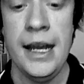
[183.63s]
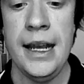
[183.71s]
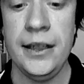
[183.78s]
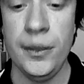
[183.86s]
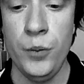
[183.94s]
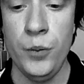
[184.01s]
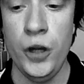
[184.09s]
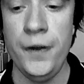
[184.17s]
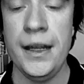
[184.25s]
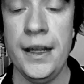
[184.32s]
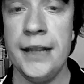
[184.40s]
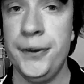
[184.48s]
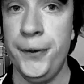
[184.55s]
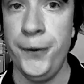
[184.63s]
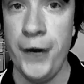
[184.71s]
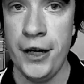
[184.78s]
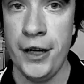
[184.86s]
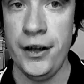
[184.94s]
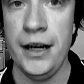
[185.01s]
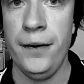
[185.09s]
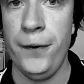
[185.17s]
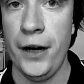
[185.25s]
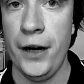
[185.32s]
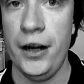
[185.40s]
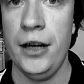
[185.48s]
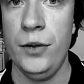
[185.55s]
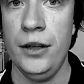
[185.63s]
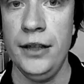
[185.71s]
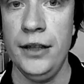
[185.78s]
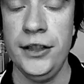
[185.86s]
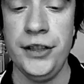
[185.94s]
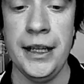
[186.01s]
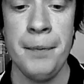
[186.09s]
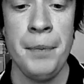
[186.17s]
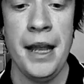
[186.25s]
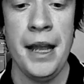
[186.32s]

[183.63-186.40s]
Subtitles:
It's a movie that's very, very realistic.